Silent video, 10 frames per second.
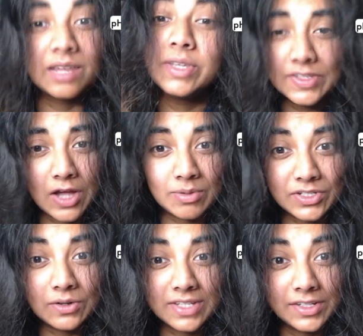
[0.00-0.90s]
because carbon
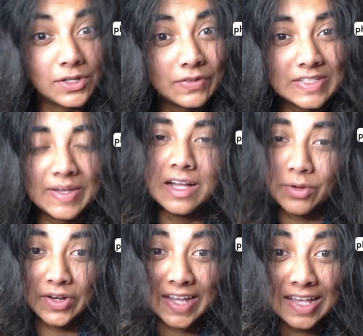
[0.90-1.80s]
dioxide dissolves to make
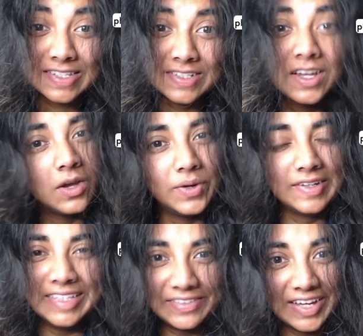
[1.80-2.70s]
carbonic acid, we can
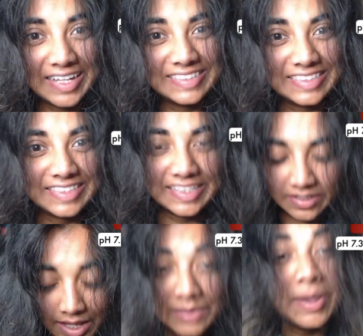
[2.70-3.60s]
think of it as acidic,
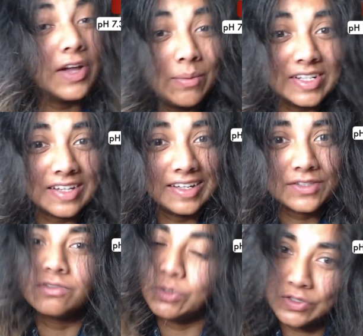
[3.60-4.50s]
and the bicarbonate ions are
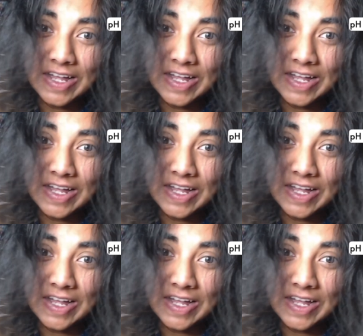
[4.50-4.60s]
of course